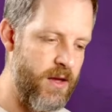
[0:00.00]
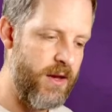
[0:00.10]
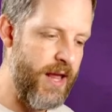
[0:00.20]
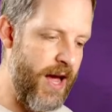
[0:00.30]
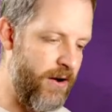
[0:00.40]

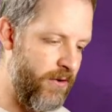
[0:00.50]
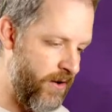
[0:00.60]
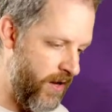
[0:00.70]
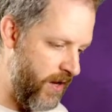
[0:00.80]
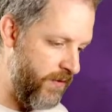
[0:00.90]
Now,
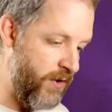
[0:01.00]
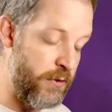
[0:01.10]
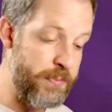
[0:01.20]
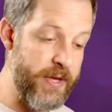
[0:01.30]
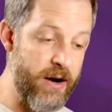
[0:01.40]
if you know
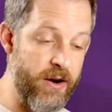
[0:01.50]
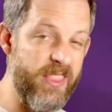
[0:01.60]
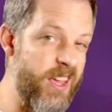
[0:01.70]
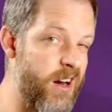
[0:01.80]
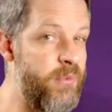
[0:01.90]
the Pythagorean
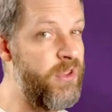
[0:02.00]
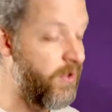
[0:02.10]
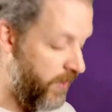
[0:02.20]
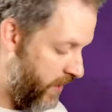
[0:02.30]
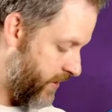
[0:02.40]
theorem, you
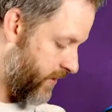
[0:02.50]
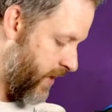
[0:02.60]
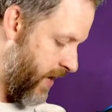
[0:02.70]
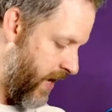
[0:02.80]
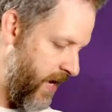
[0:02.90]
know that it's
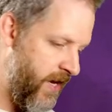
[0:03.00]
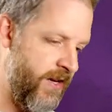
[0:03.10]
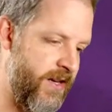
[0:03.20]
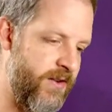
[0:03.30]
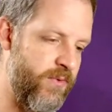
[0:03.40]
going to
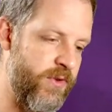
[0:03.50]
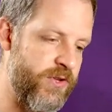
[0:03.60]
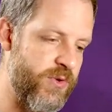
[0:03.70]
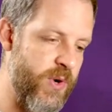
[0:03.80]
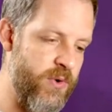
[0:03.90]
end with a
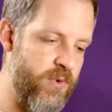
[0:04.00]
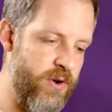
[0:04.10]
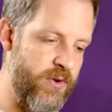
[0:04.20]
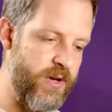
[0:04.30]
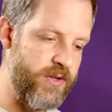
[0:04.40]
square
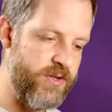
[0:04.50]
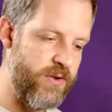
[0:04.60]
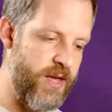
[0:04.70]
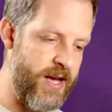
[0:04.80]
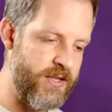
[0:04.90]
root. And
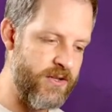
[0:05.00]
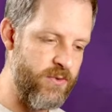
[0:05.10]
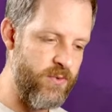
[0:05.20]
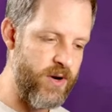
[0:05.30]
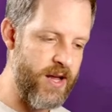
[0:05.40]
so that's
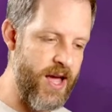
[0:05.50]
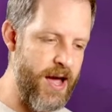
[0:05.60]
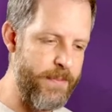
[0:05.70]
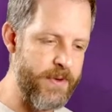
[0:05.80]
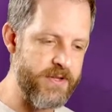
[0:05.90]
what
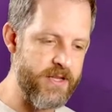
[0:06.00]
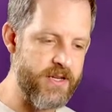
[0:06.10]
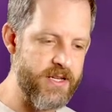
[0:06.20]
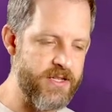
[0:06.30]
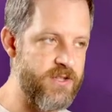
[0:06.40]
happens in the
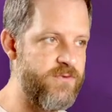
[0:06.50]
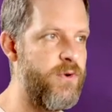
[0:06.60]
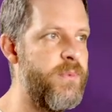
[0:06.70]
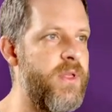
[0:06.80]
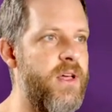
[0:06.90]
distance
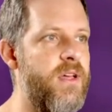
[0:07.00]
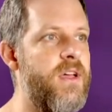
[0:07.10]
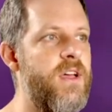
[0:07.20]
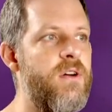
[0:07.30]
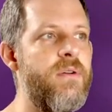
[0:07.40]
formula.
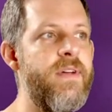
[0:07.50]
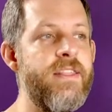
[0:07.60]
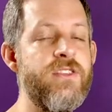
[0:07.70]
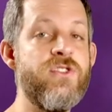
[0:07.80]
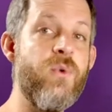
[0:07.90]
We've
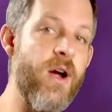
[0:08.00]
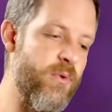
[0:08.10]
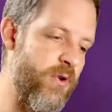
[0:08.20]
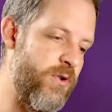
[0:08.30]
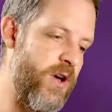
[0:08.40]
got the square
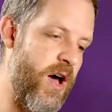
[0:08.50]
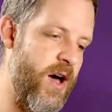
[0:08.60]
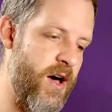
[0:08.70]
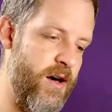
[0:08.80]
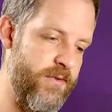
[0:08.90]
root
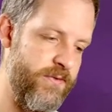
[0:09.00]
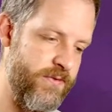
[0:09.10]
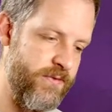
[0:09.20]
of